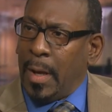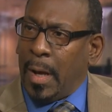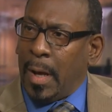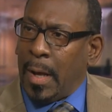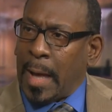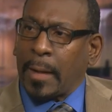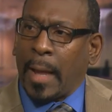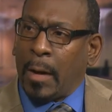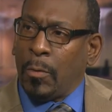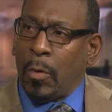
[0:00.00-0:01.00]
Uh, I,
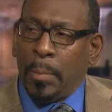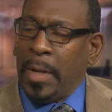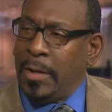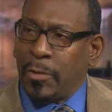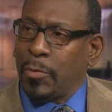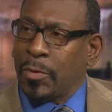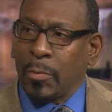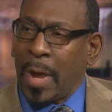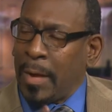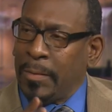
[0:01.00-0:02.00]
I don't know if many districts
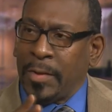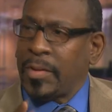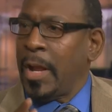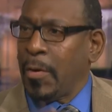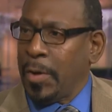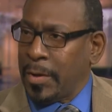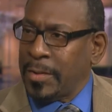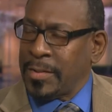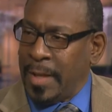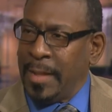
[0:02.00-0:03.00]
around this area
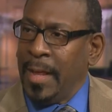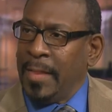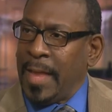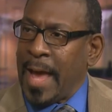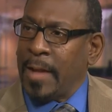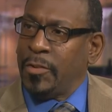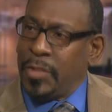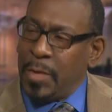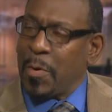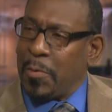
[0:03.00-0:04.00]
could say they had
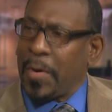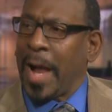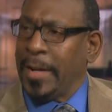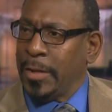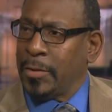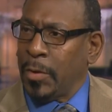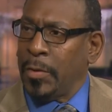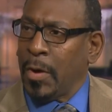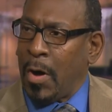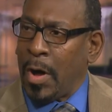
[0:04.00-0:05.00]
zero findings on
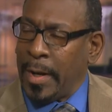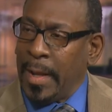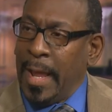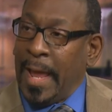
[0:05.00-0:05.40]
their audit.